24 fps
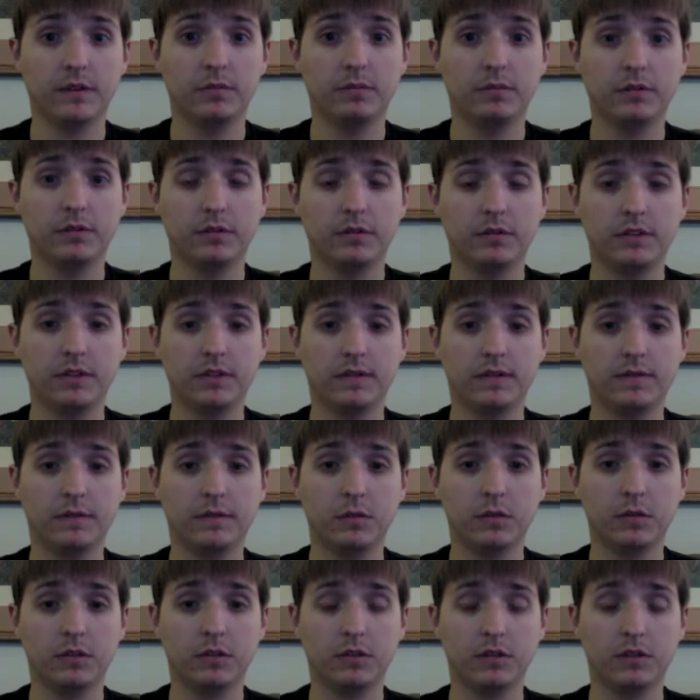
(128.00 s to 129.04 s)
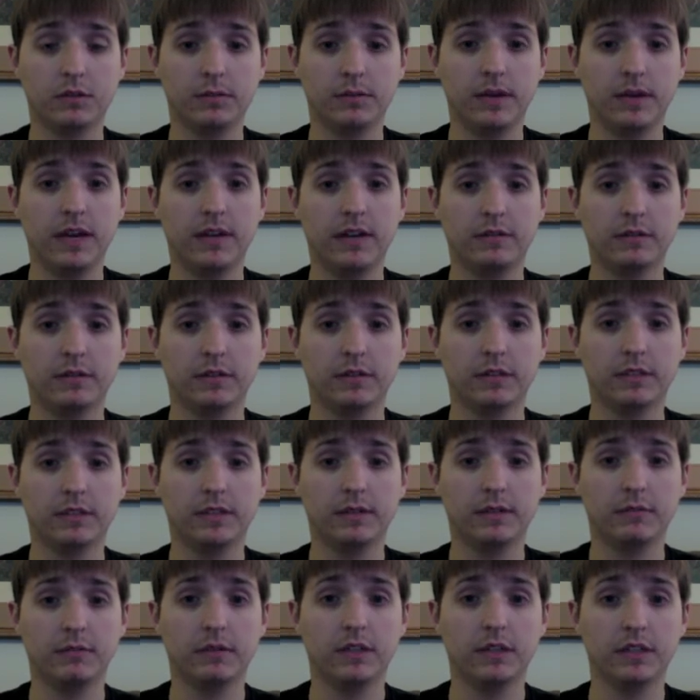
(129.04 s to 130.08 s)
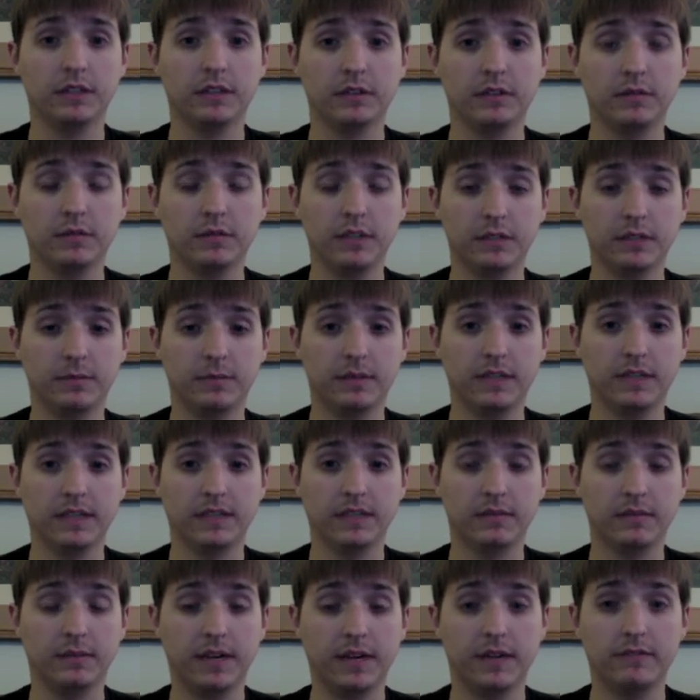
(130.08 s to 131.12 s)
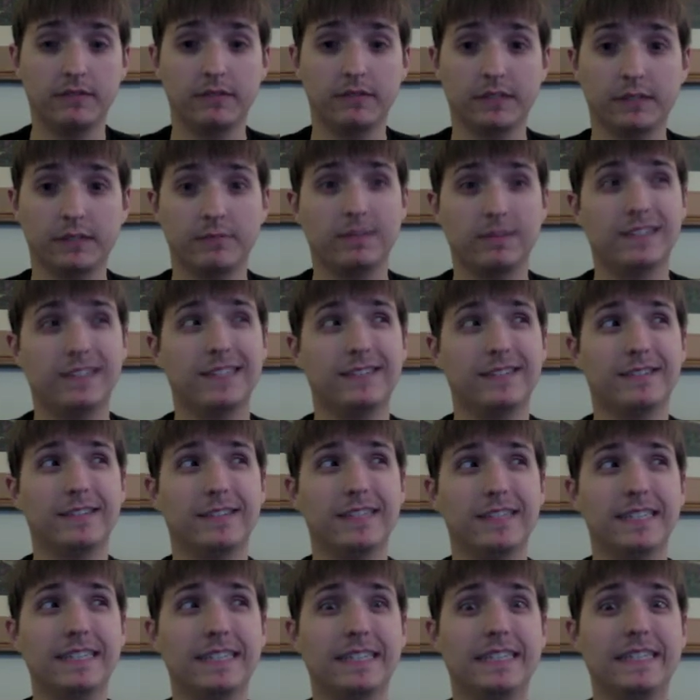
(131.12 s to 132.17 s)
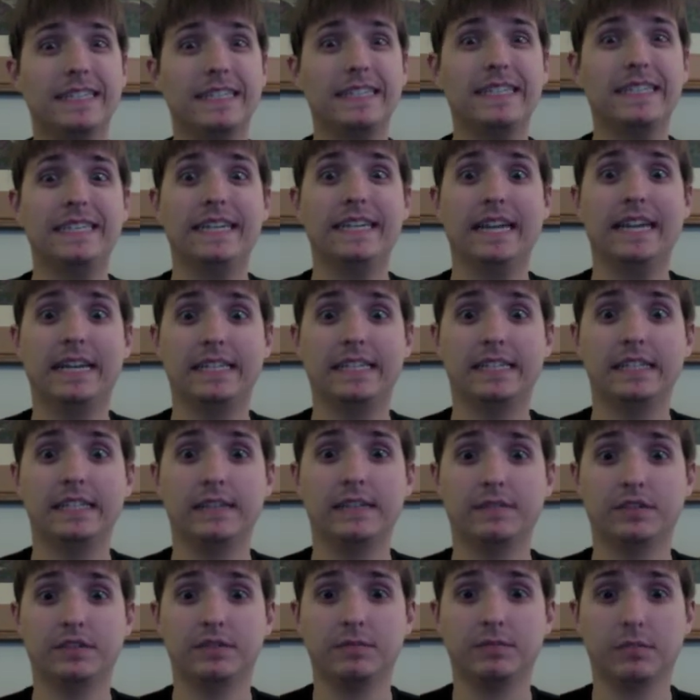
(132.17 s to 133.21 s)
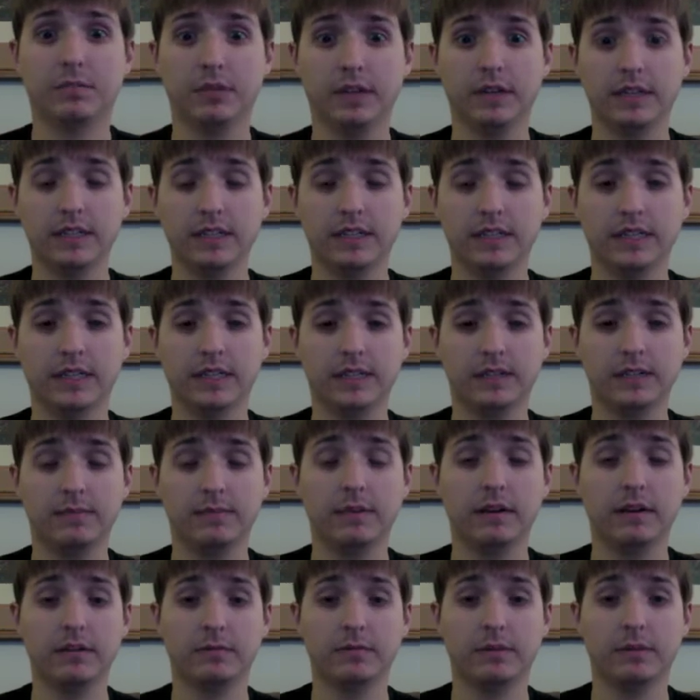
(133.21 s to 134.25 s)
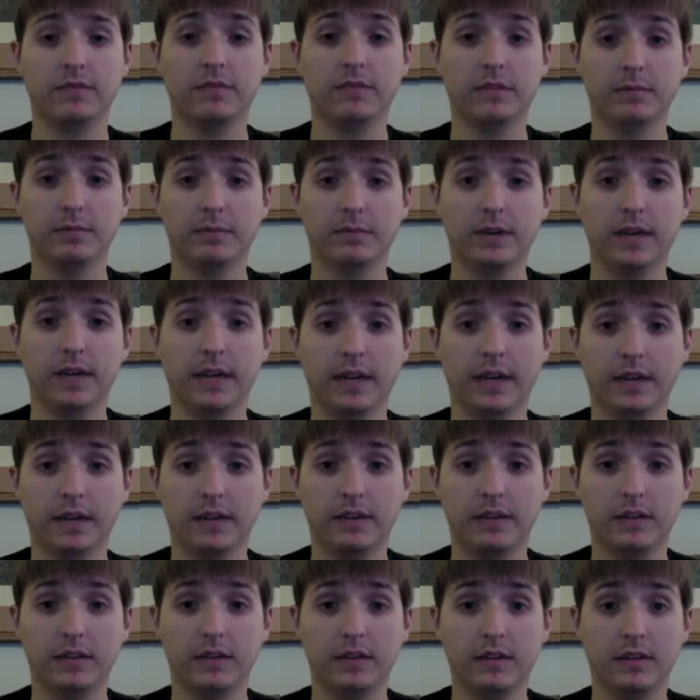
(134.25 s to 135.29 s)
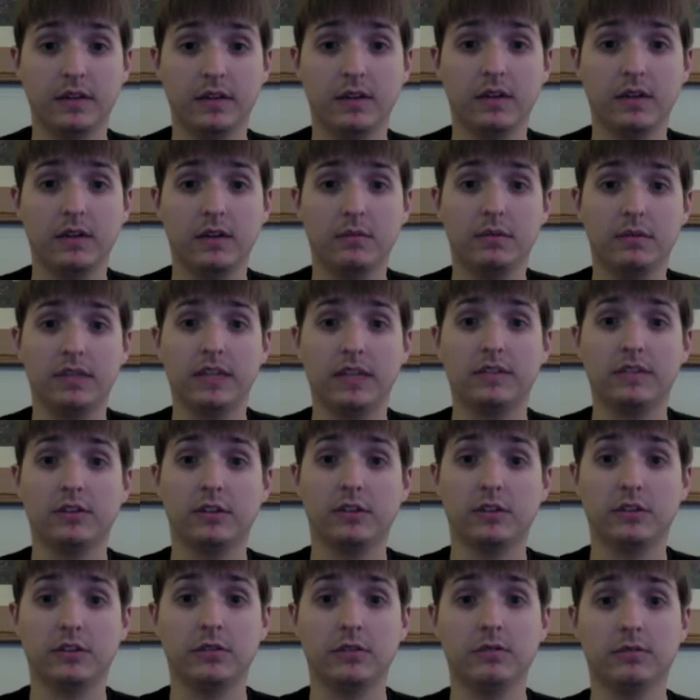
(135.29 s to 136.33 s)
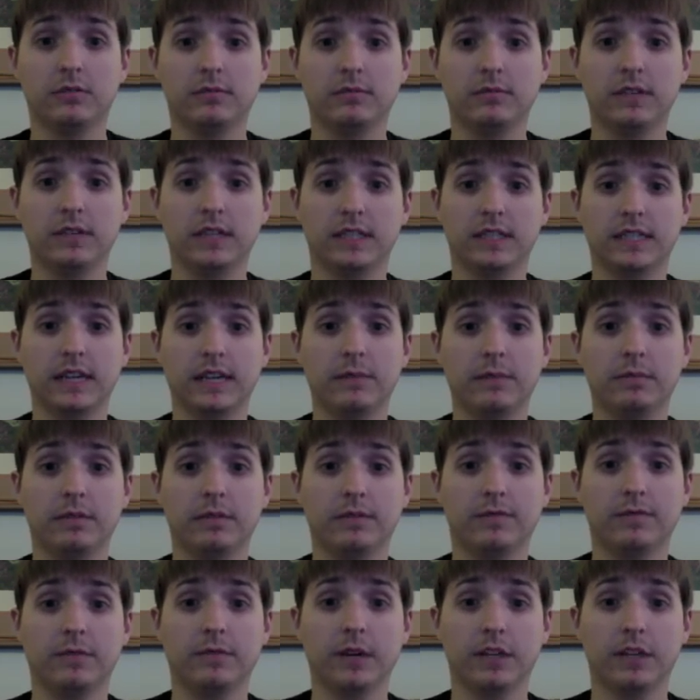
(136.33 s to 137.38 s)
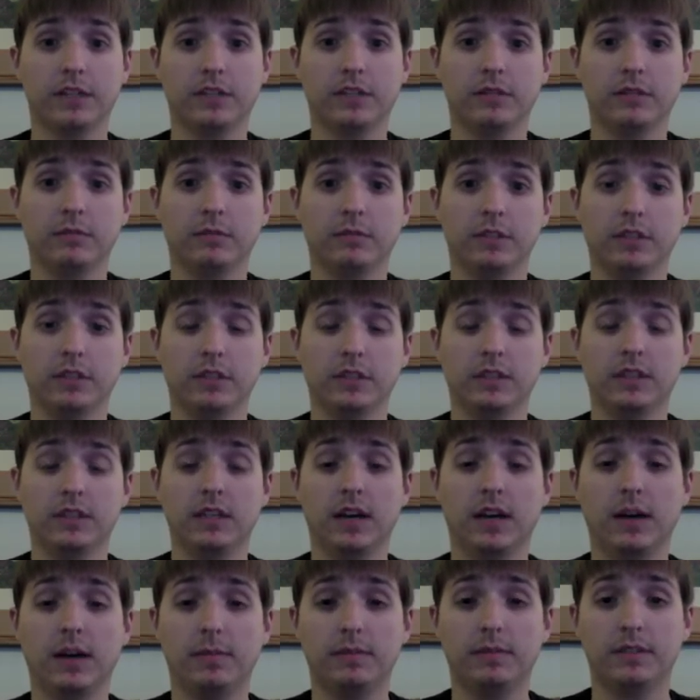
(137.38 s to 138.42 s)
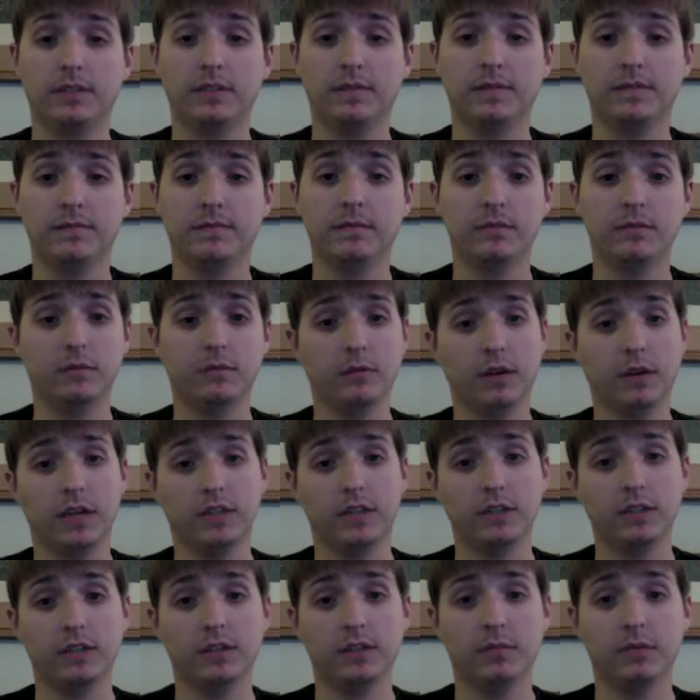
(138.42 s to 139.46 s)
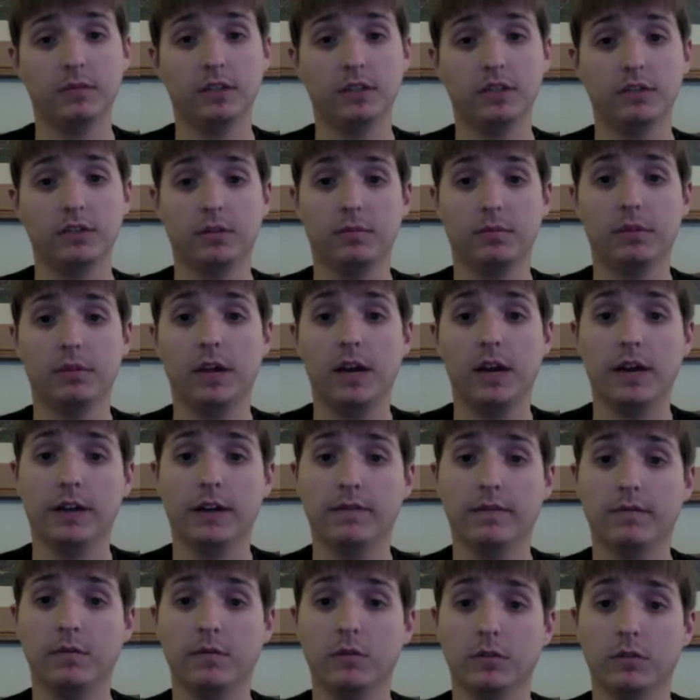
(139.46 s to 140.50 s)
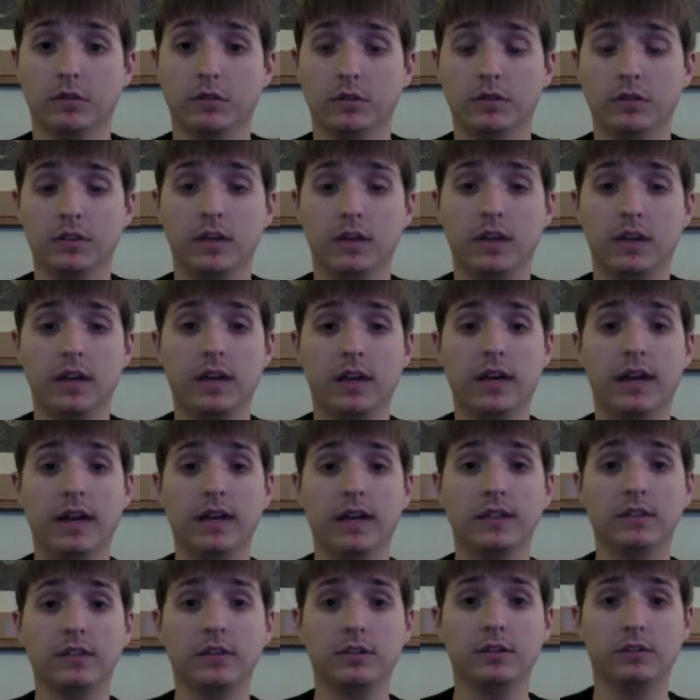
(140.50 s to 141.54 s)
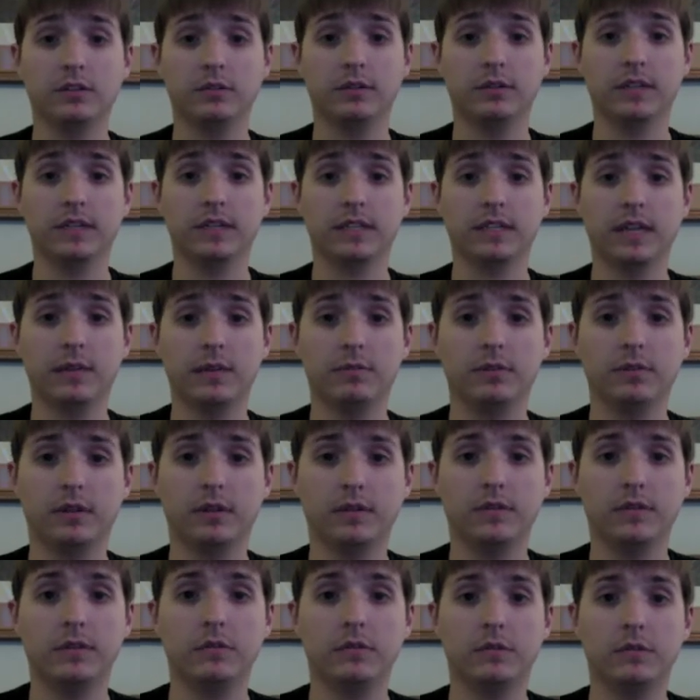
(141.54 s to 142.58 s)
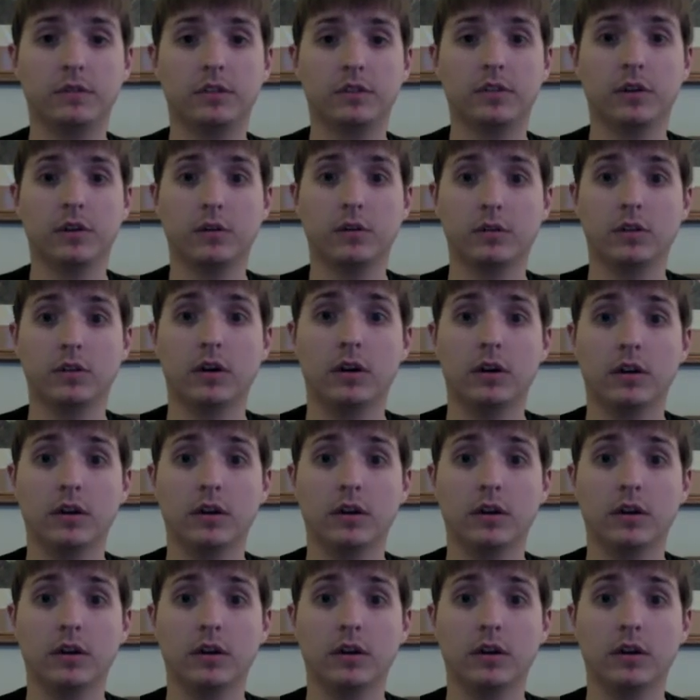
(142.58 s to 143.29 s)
producing a force to the mattress didn't really do much because the mattress, well, it has enough springs in it to bounce my foot back. But that's also an example of friction, which is the opposite direction in which you're applying a force. And it's also an example of Newton's third law.